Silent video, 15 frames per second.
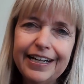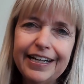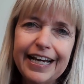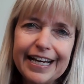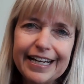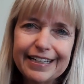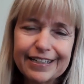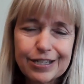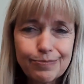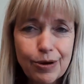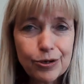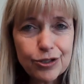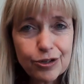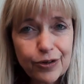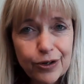And as
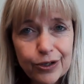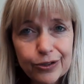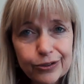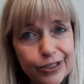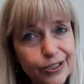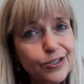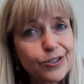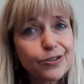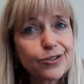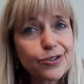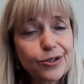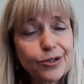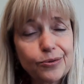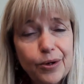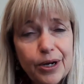most of our listeners
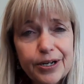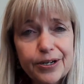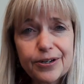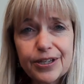are aware,